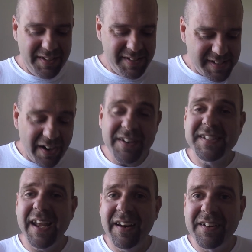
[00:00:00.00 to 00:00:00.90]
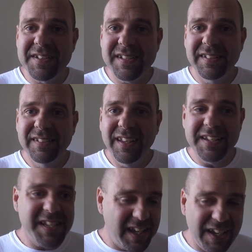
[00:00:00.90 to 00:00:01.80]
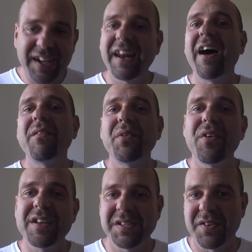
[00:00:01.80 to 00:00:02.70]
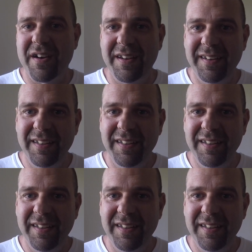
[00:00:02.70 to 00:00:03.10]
Sarah Sanders gets kicked out of a restaurant.